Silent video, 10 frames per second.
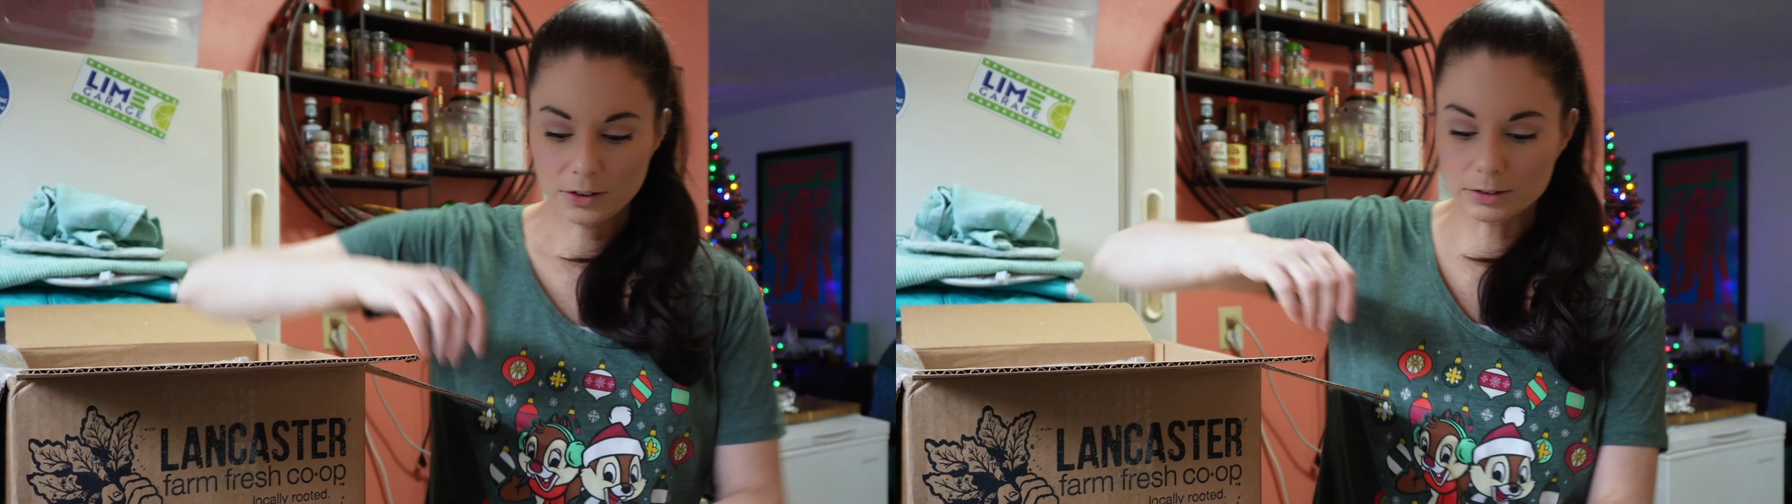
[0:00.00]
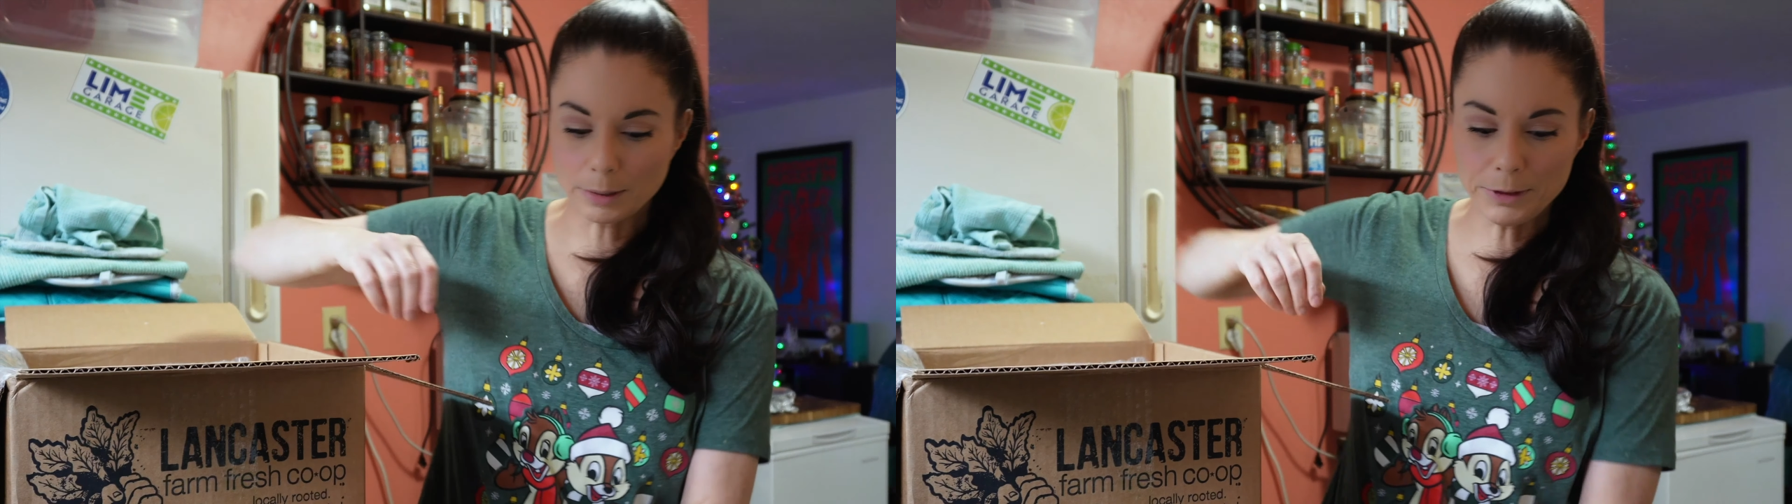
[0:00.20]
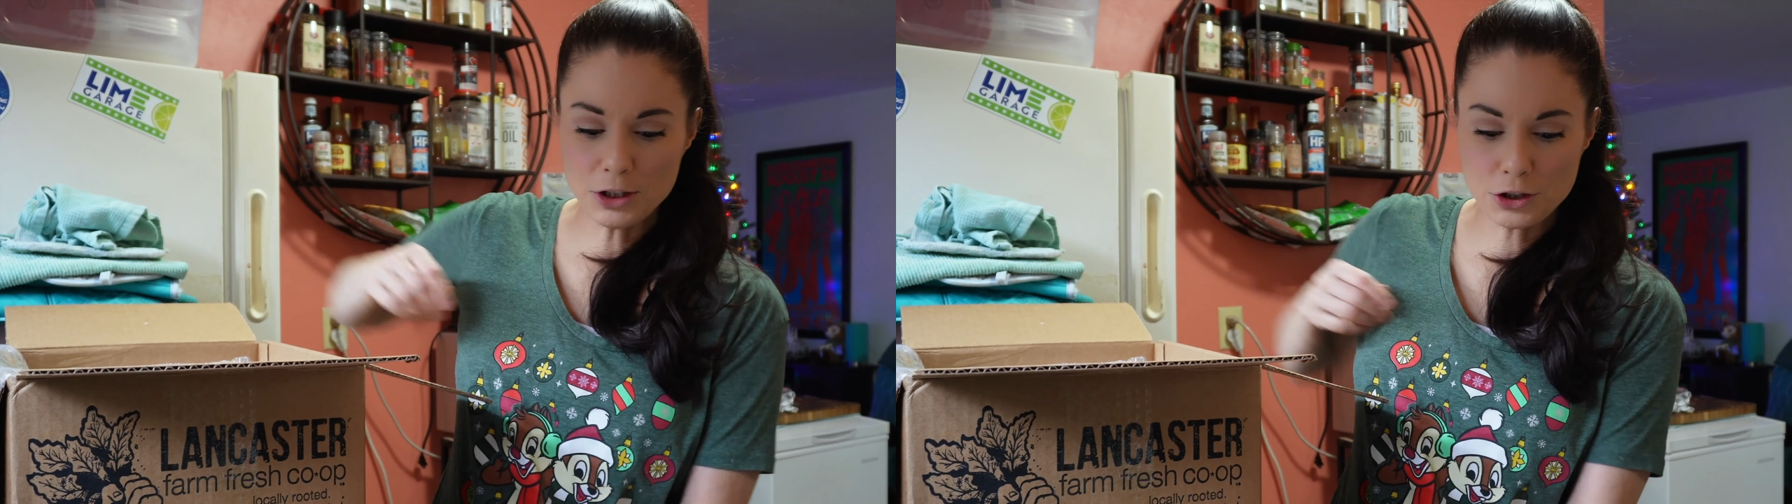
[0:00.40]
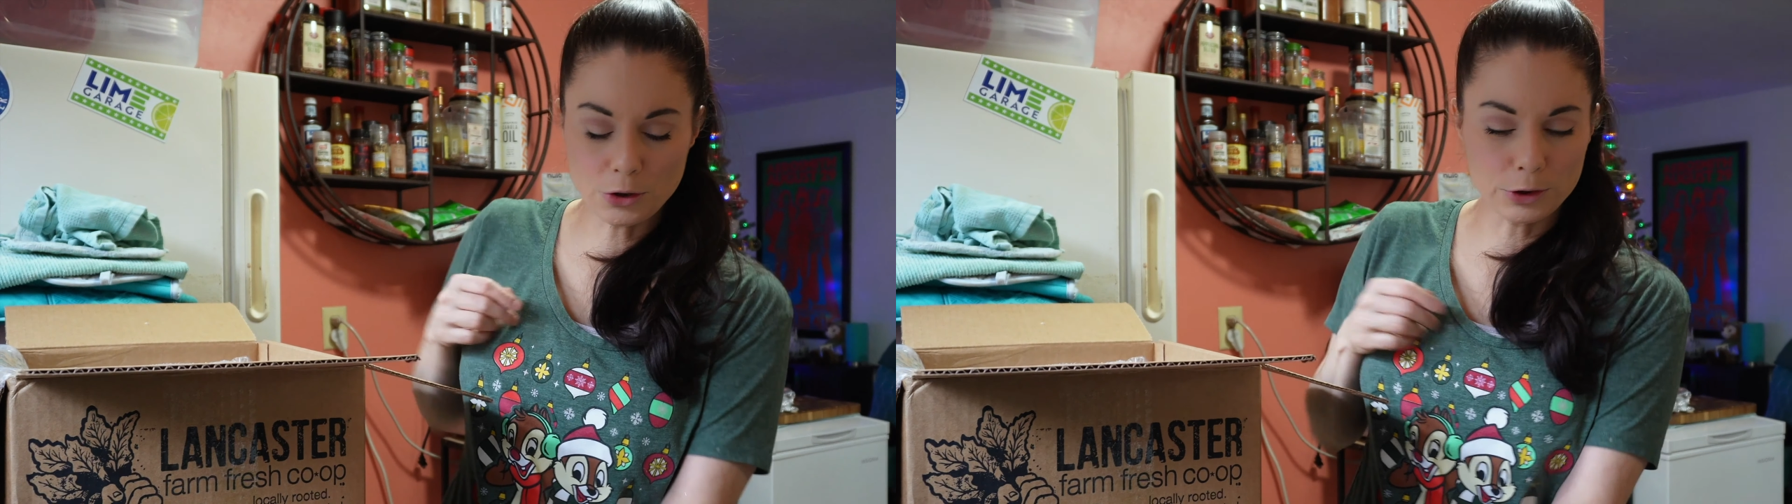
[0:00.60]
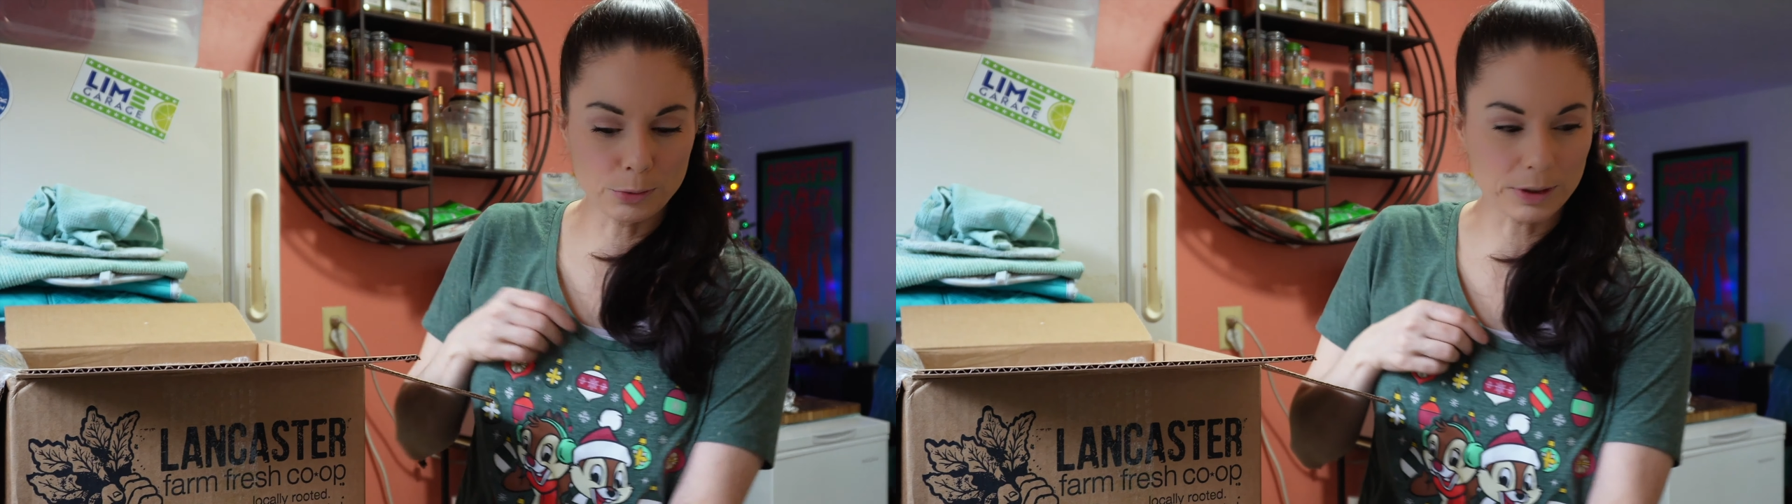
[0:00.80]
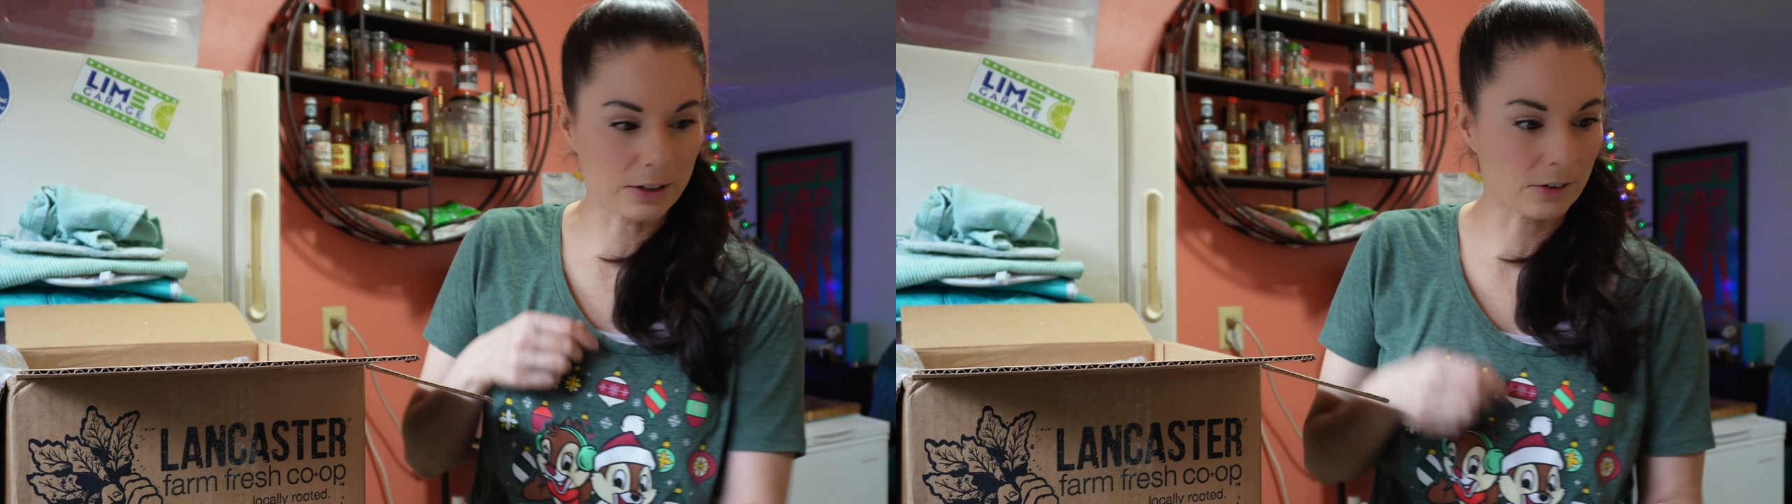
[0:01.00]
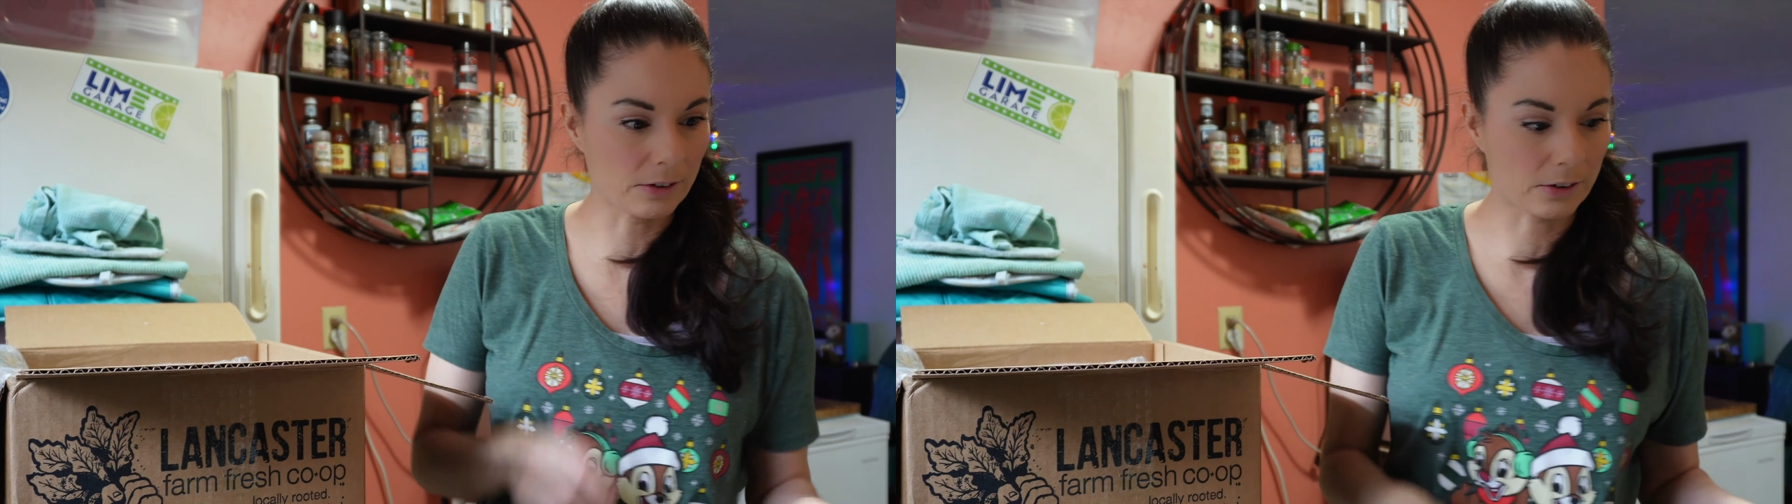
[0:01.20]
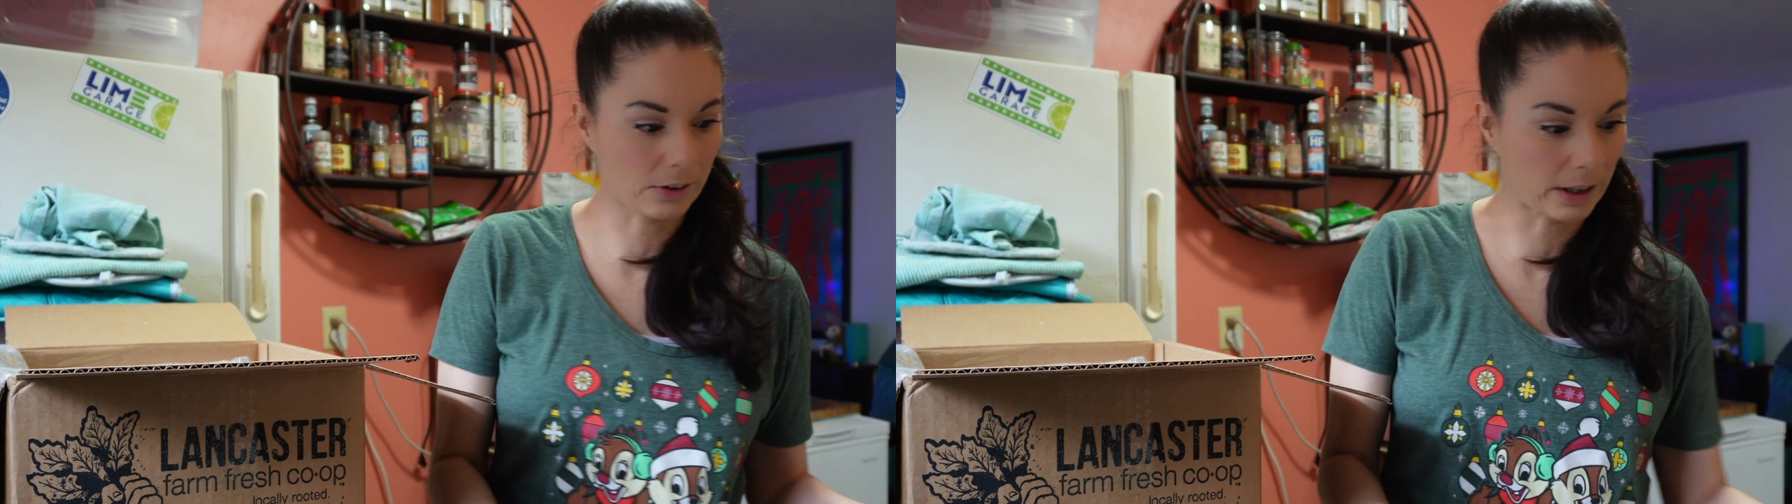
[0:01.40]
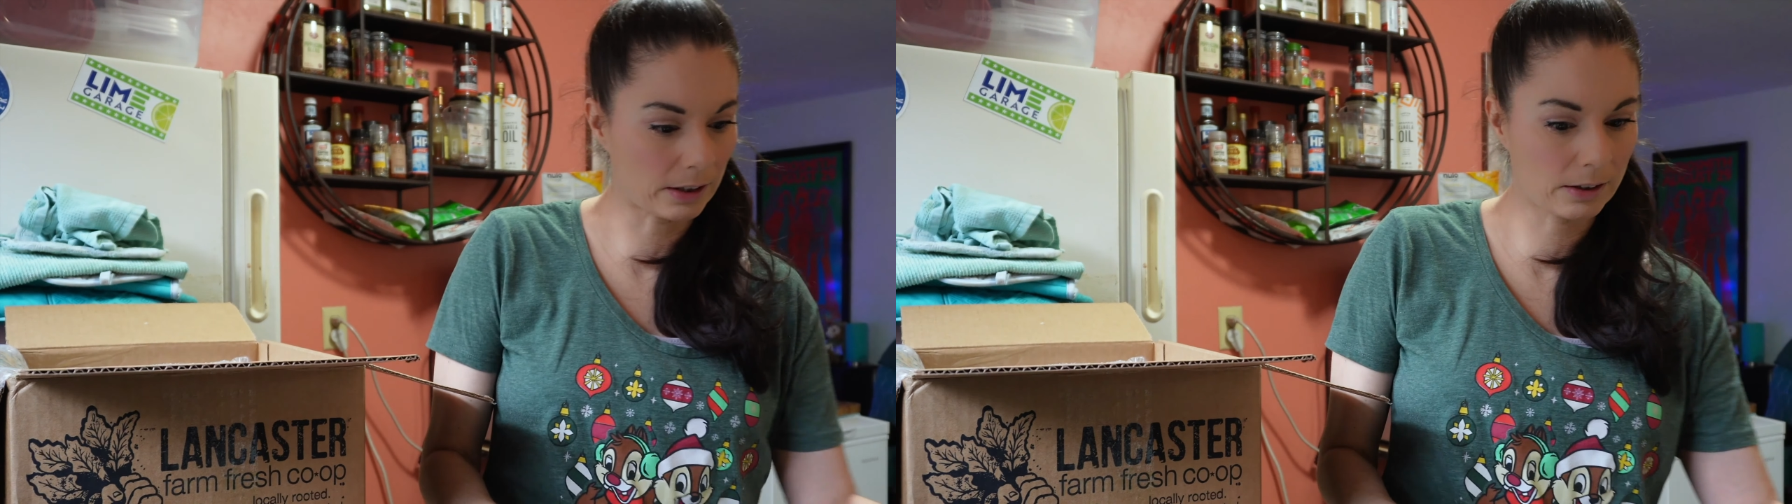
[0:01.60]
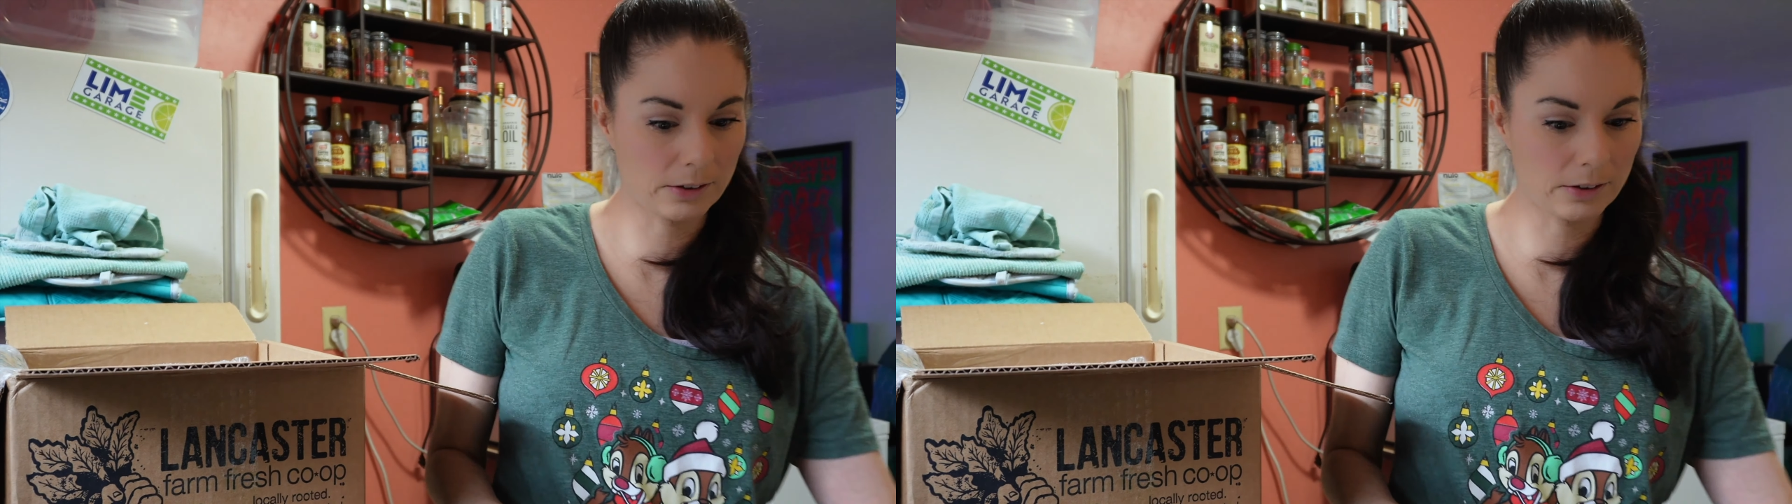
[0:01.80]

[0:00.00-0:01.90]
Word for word: So let me show you what this looks like.